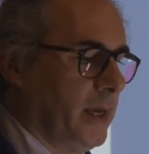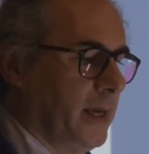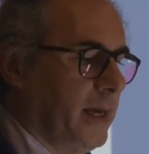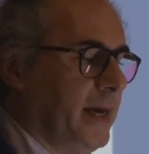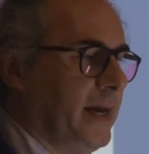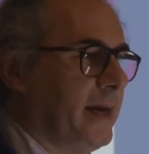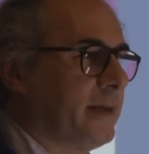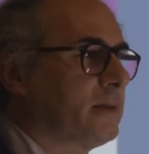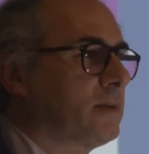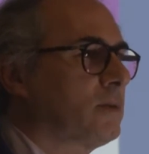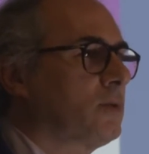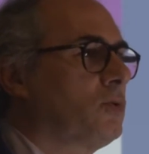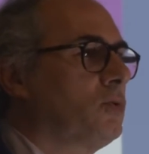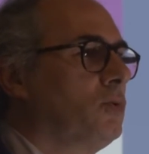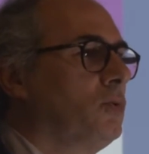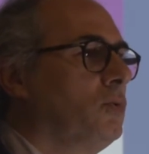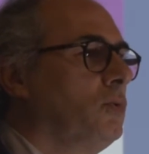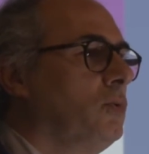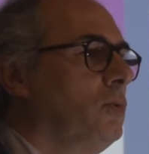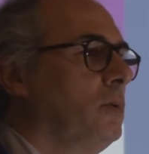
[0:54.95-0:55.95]
has
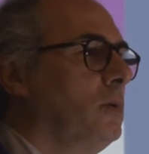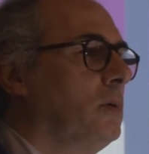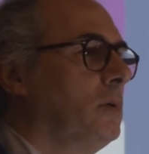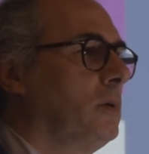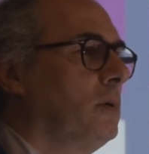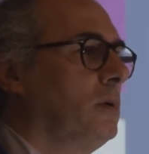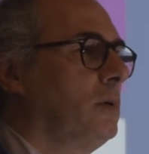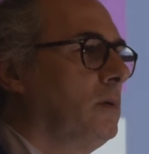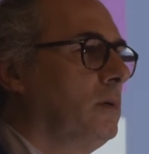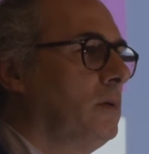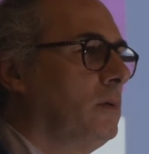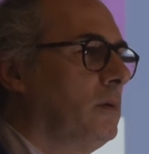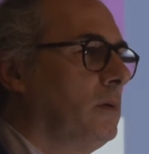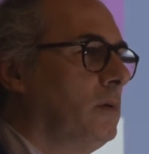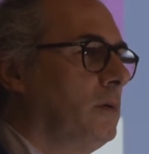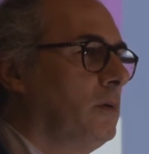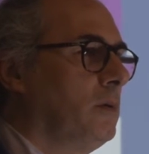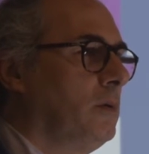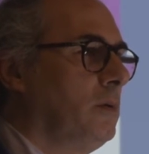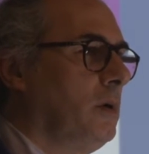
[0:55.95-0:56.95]
two
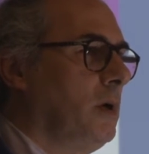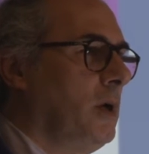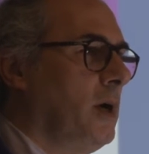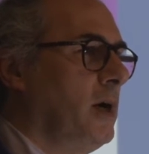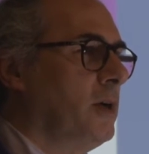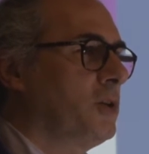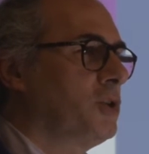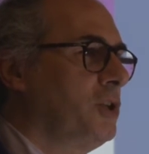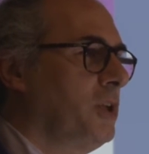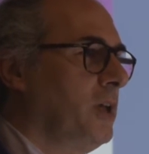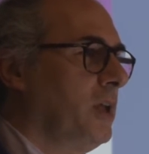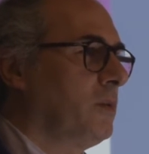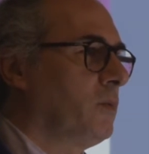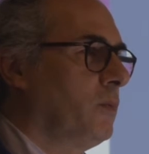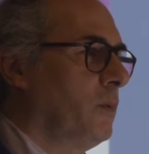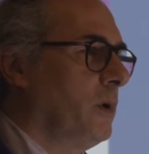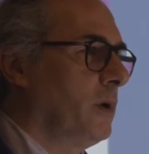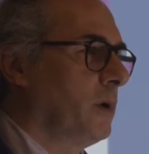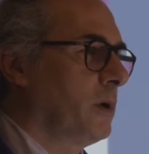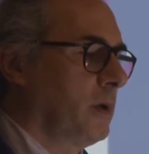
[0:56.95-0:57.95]
large
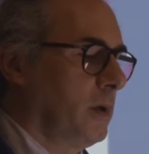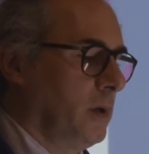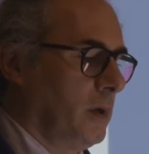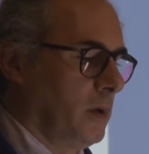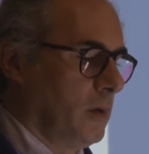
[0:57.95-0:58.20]
networks.